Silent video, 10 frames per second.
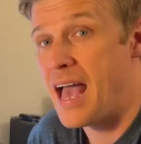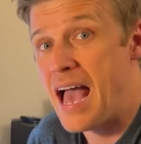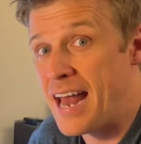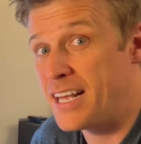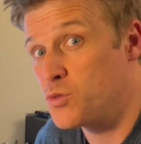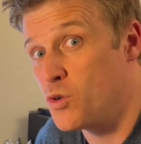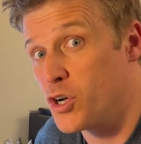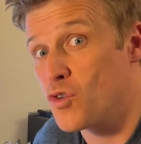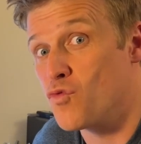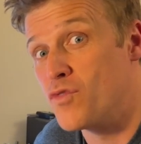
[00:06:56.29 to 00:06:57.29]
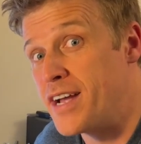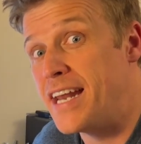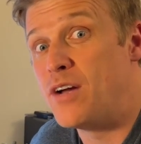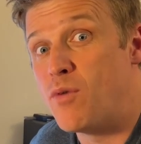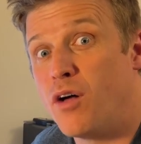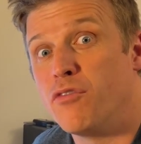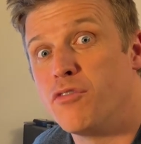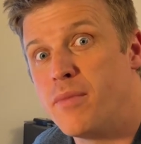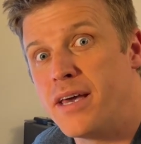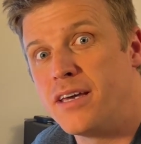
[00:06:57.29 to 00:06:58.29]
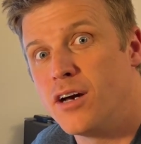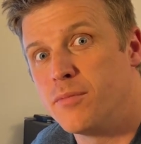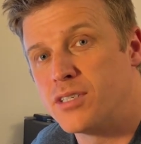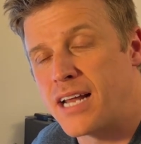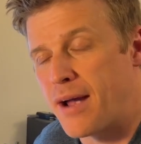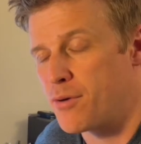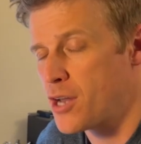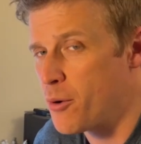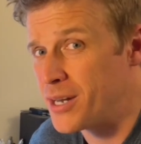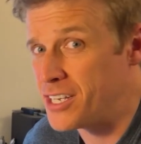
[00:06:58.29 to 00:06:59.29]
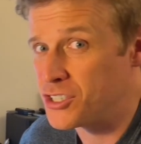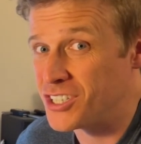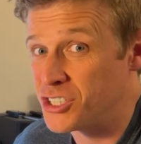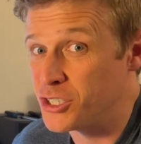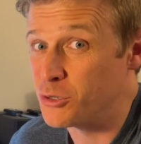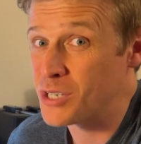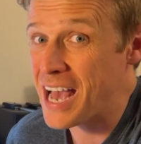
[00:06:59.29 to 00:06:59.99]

and it's worked really well for me up to now. No adhesion issues